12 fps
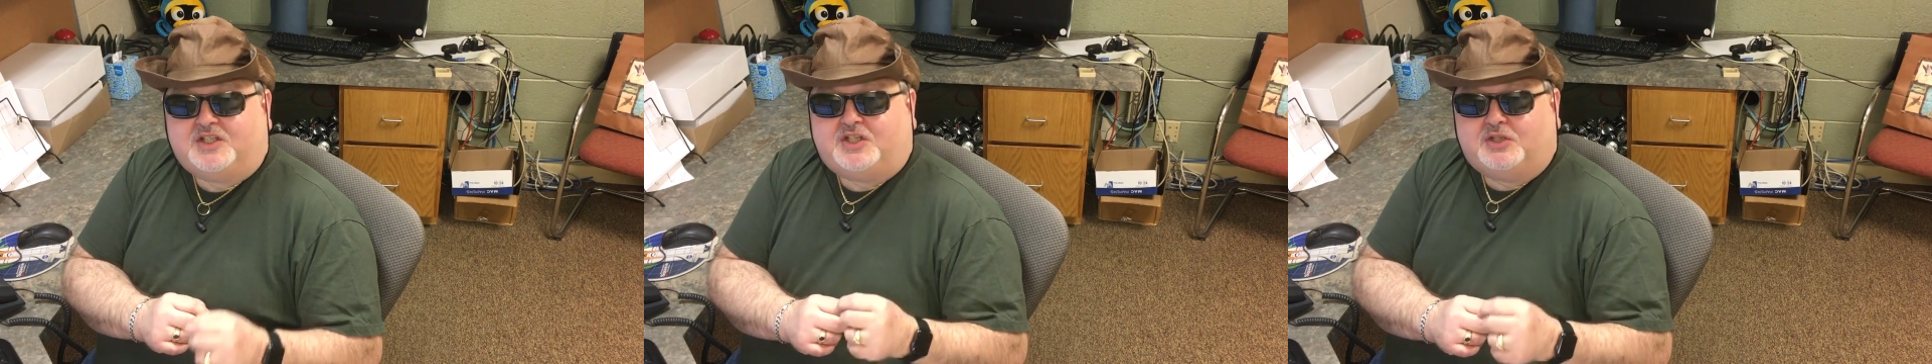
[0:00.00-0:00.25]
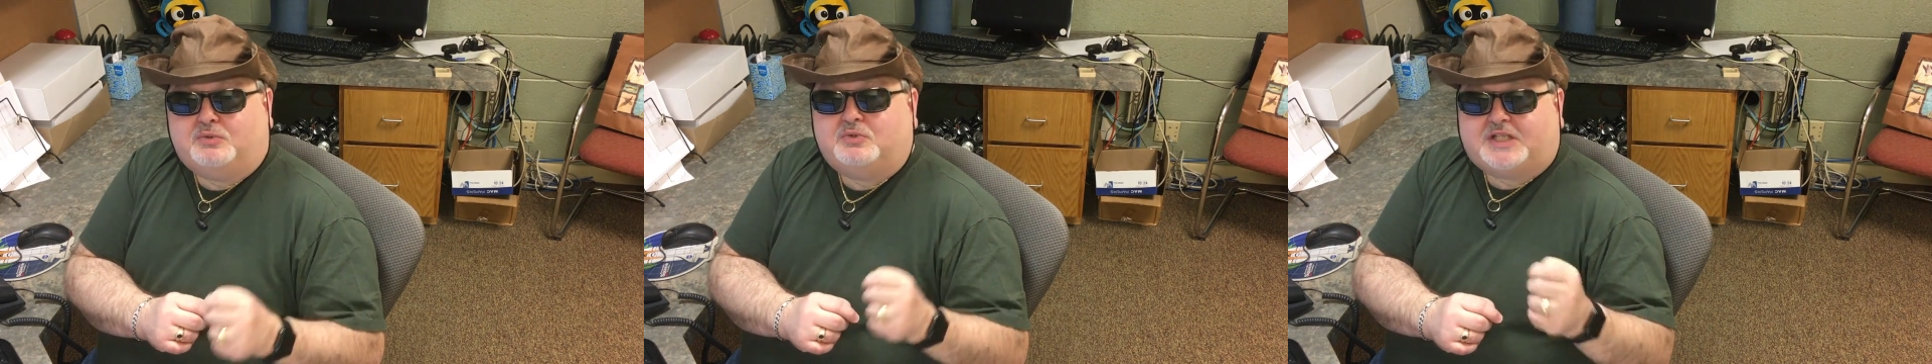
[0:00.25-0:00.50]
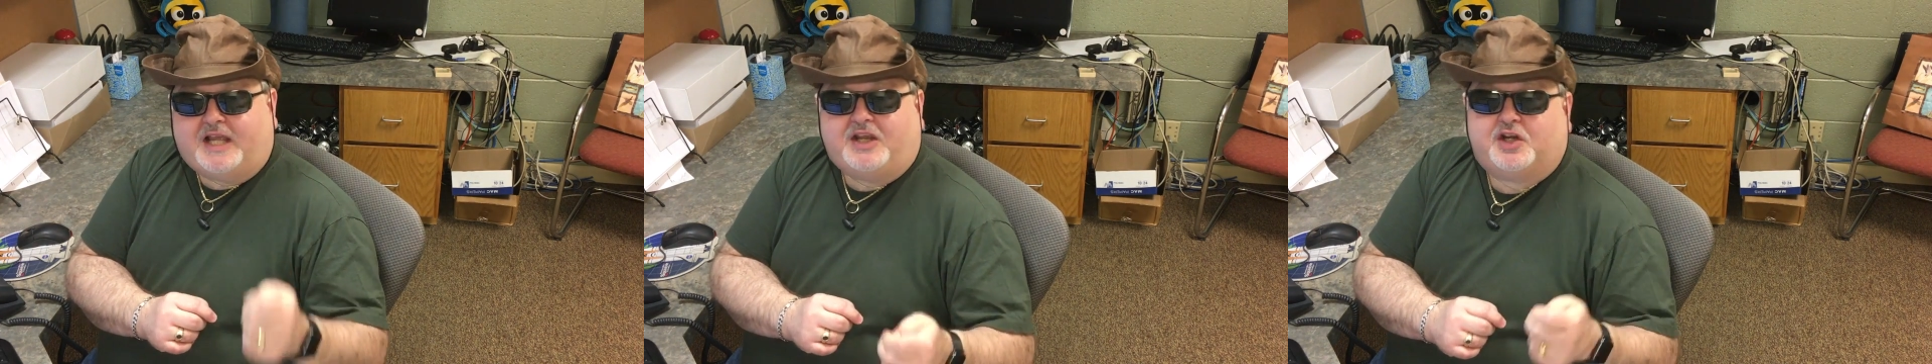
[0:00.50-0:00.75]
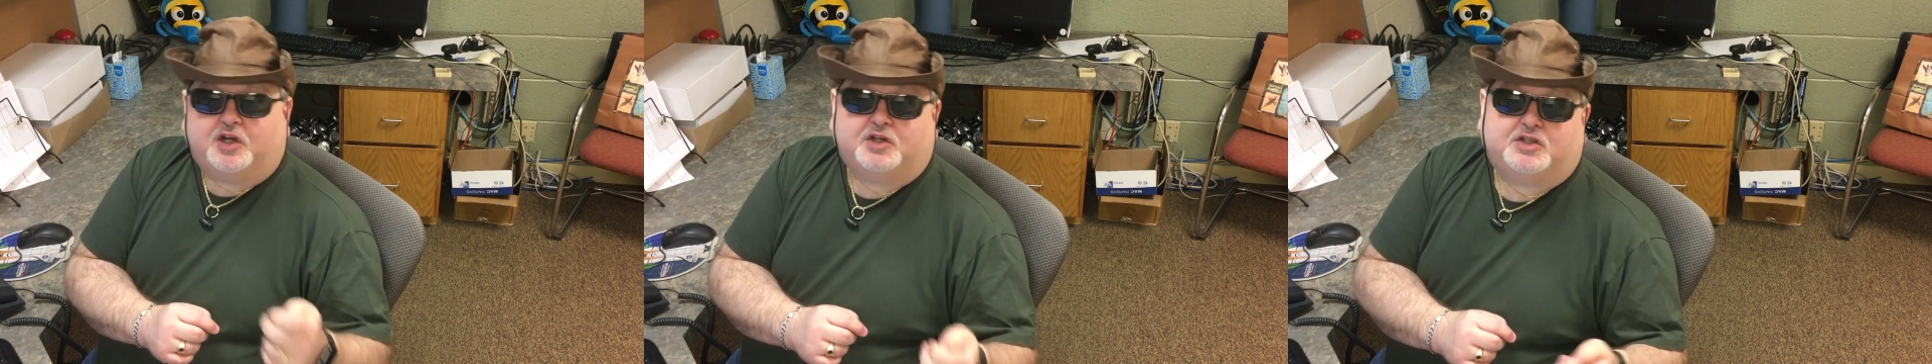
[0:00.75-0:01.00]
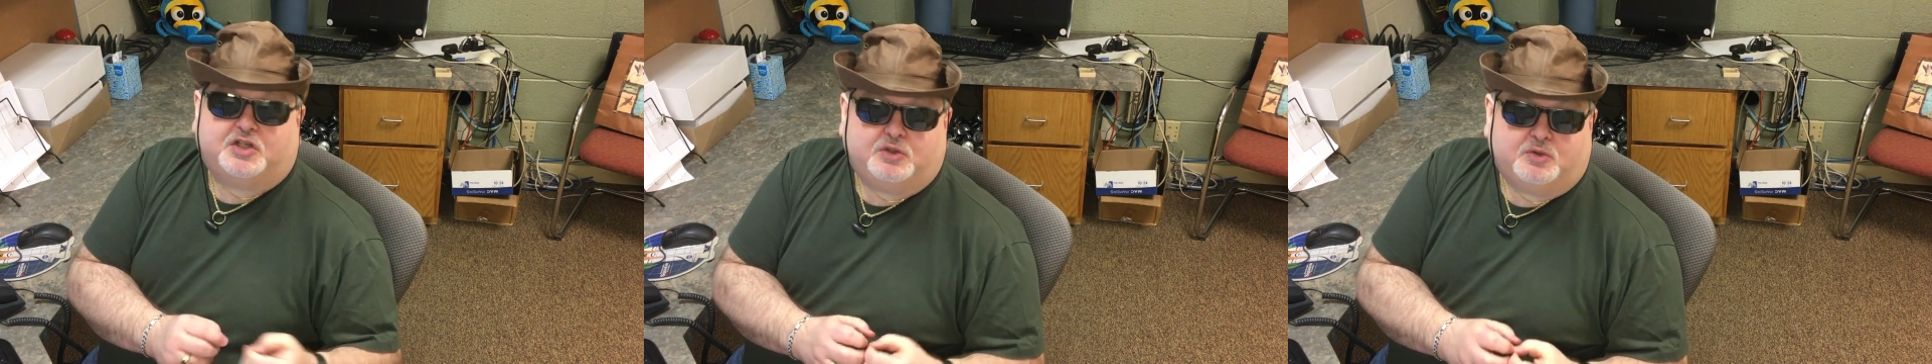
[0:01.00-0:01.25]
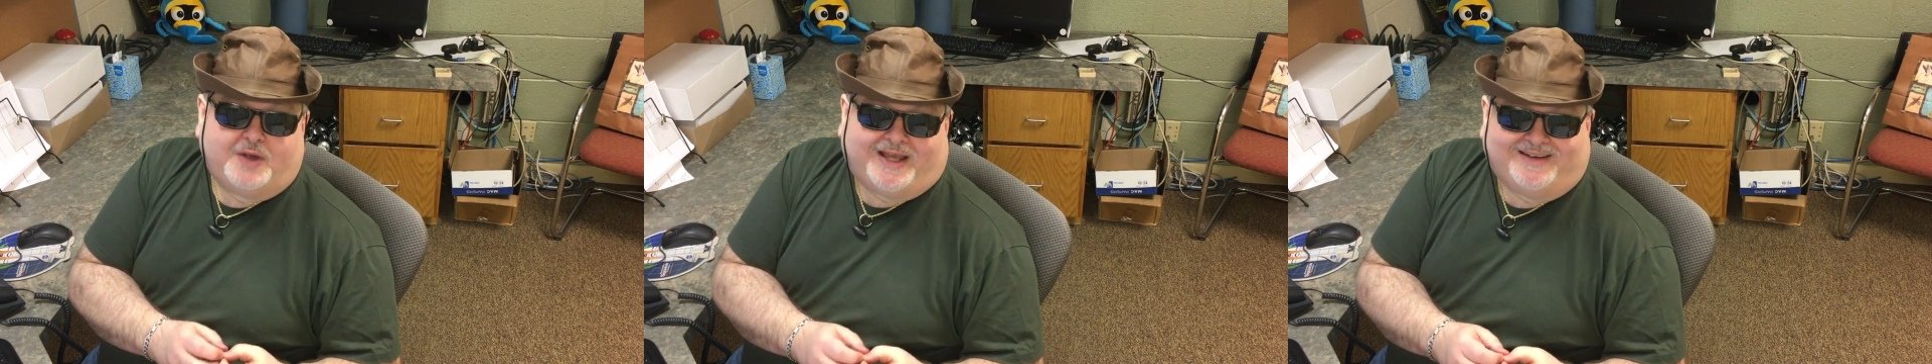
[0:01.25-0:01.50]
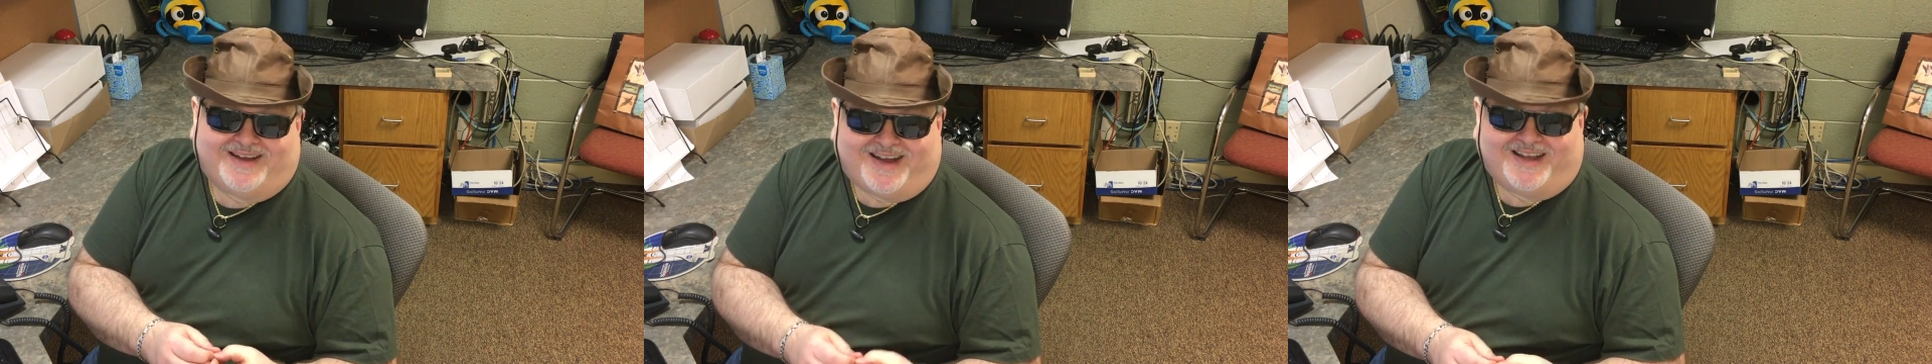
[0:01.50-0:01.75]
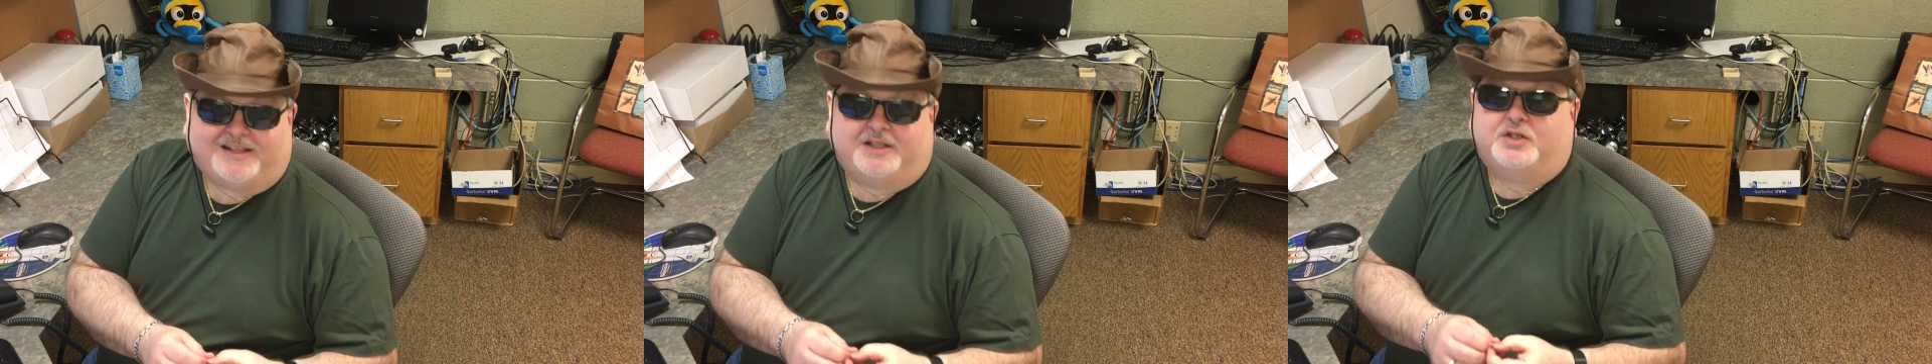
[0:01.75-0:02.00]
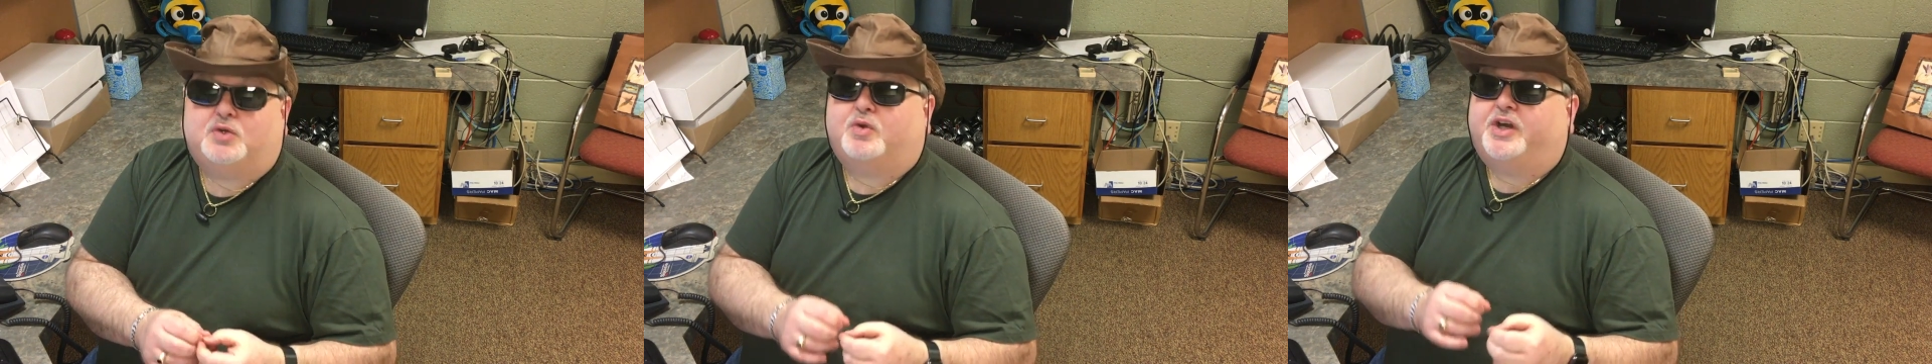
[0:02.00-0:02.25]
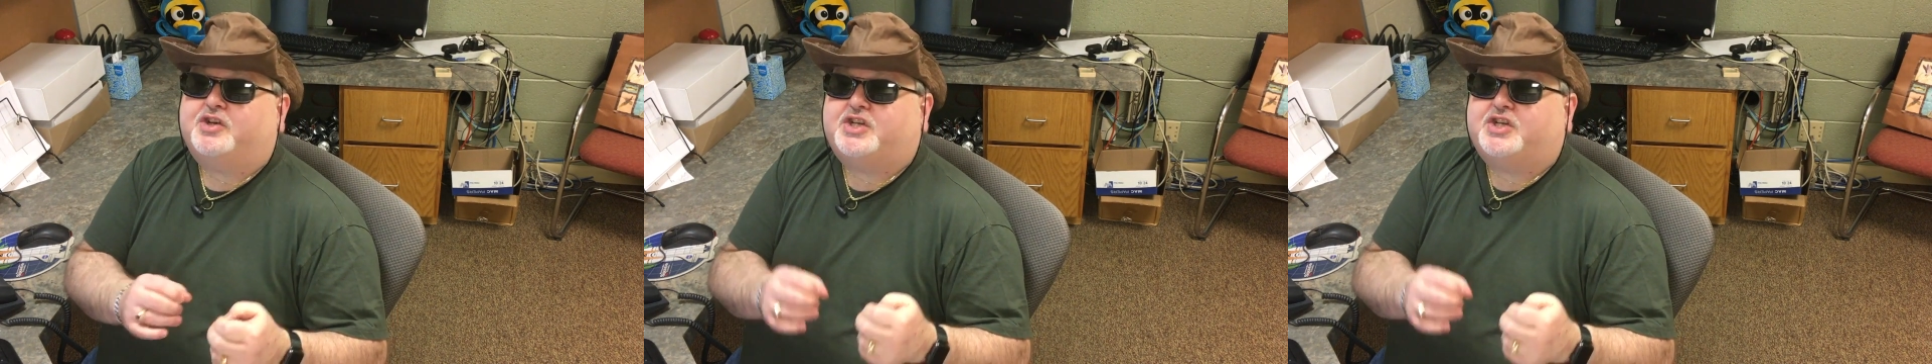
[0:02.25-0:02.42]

to take her to an island where